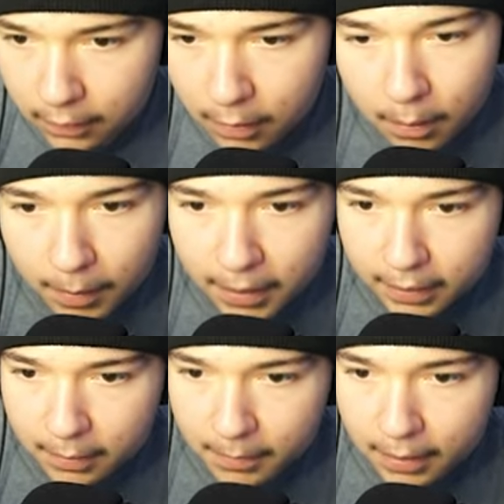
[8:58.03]
Come on,
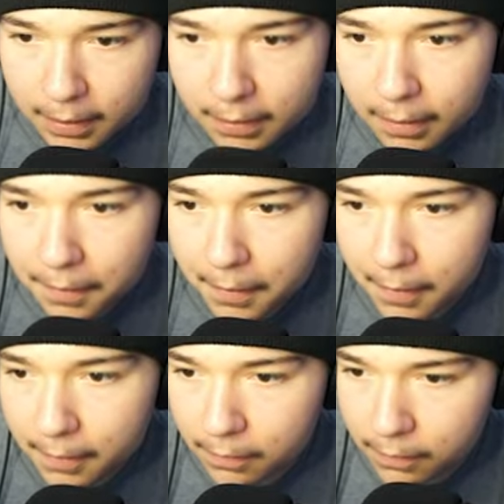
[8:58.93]
come on.
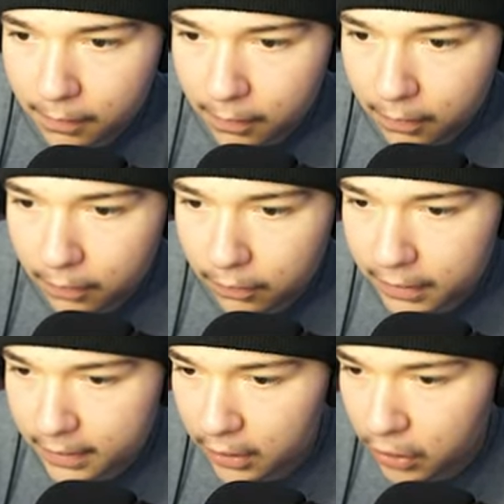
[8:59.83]

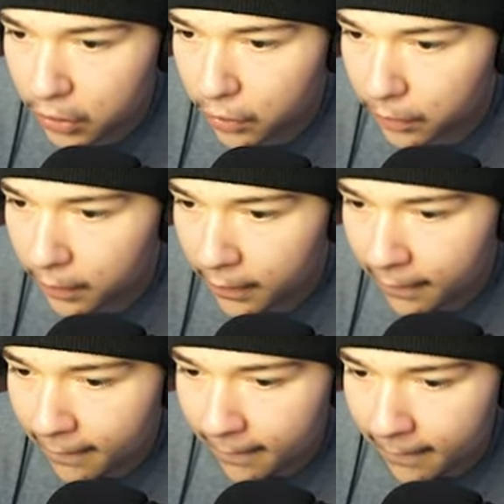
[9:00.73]
Let's go.
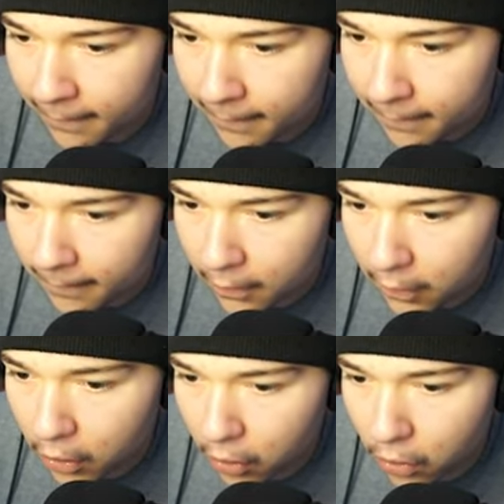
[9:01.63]

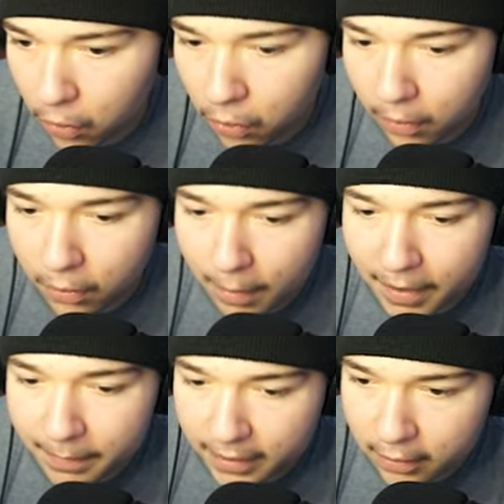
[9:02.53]
Oh, I
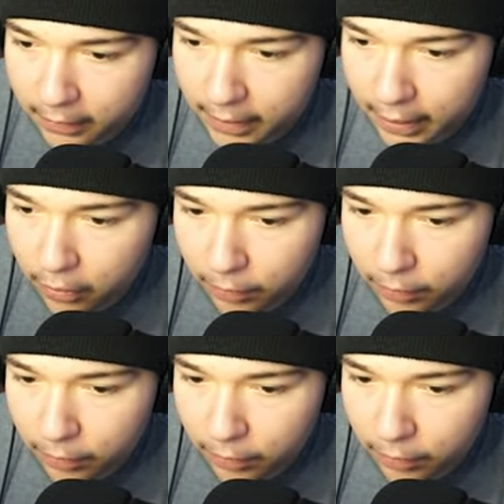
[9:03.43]
might be cooked. I ain't gonna